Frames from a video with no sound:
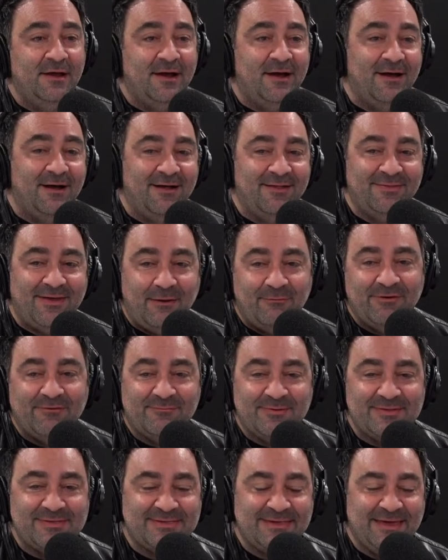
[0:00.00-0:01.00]
Uh, that we've
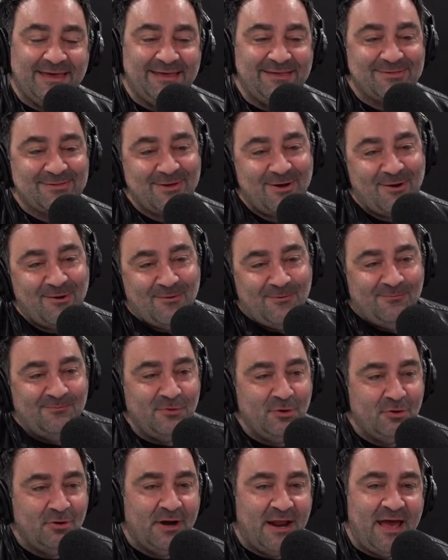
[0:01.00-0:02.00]
been seeing. So
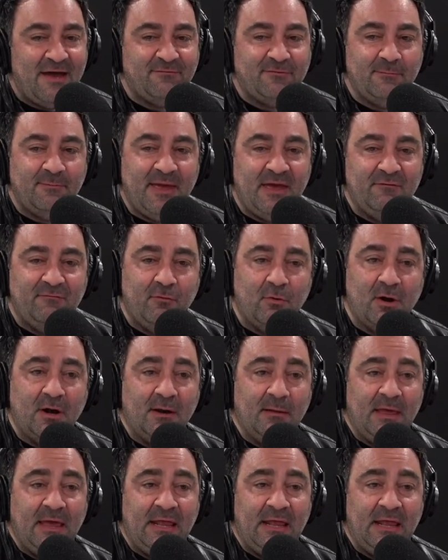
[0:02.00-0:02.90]
you're going to have to pay for it.